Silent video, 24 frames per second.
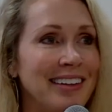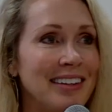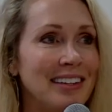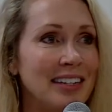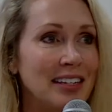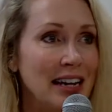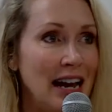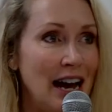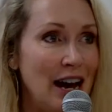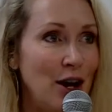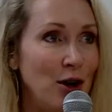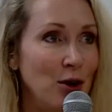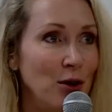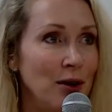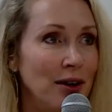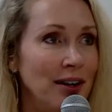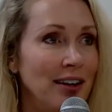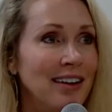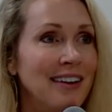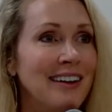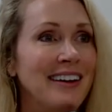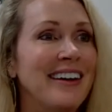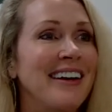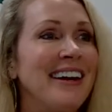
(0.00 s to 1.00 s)
Now,
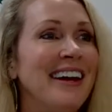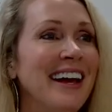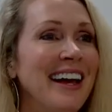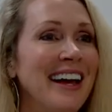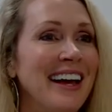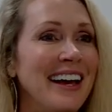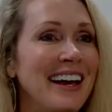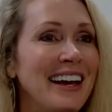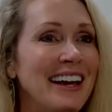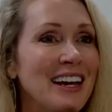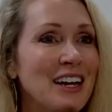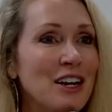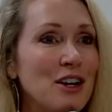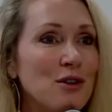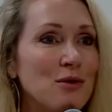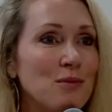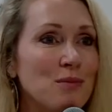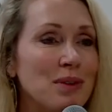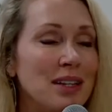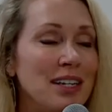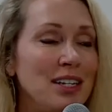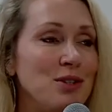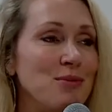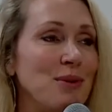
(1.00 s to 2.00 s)

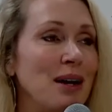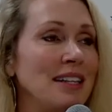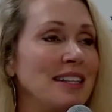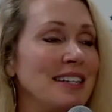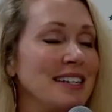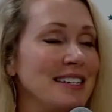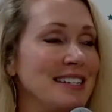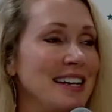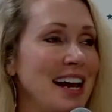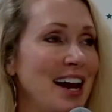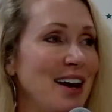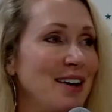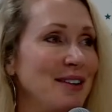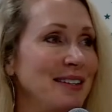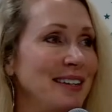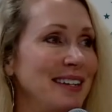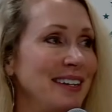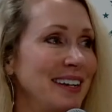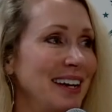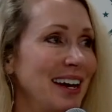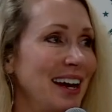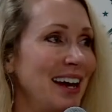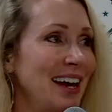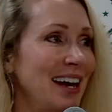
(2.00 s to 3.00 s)
please write this down.
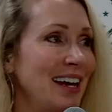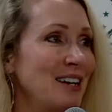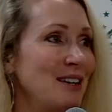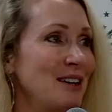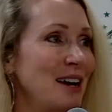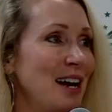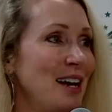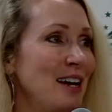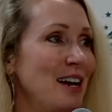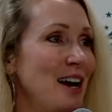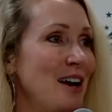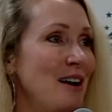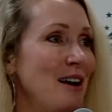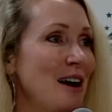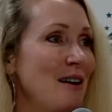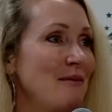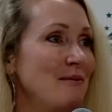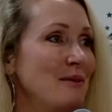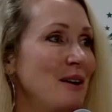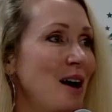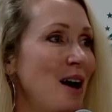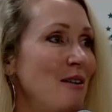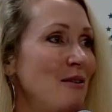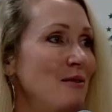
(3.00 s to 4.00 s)

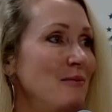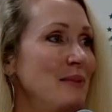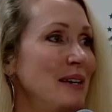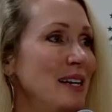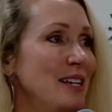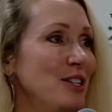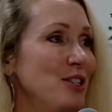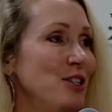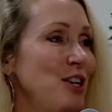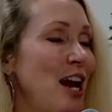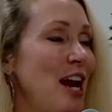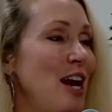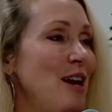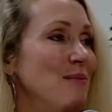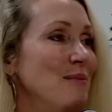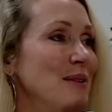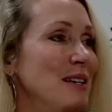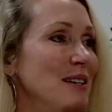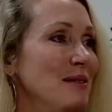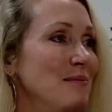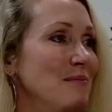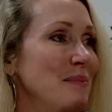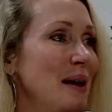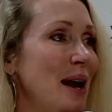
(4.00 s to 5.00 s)
I'll be ashamed
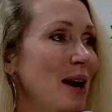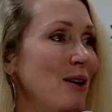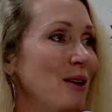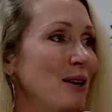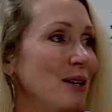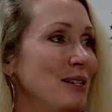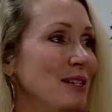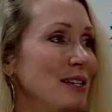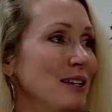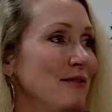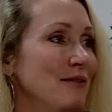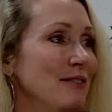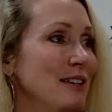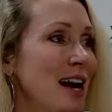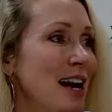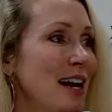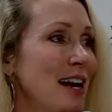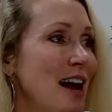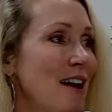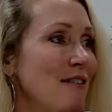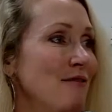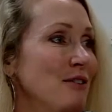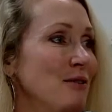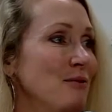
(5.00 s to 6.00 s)
and embarrassed if not
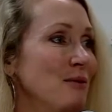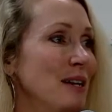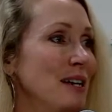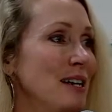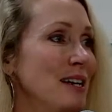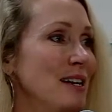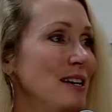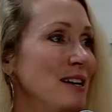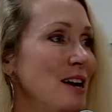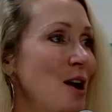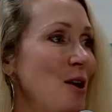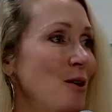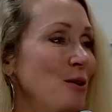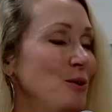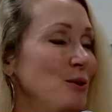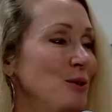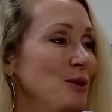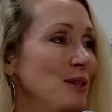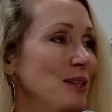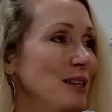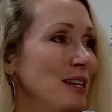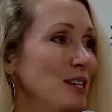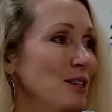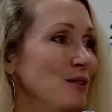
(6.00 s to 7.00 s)
everyone
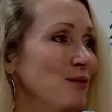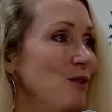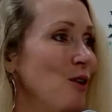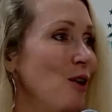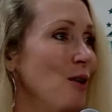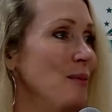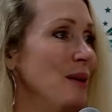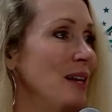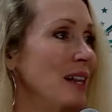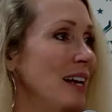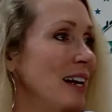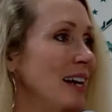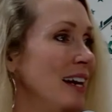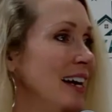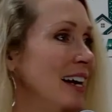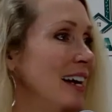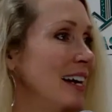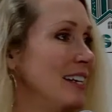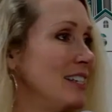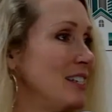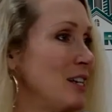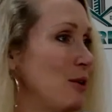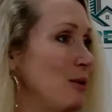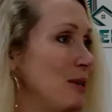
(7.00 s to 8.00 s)
knows this formula.
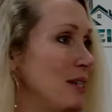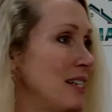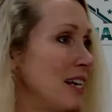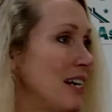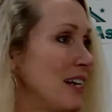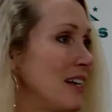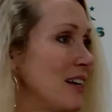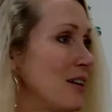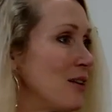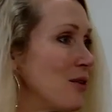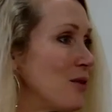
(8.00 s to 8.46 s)
So is it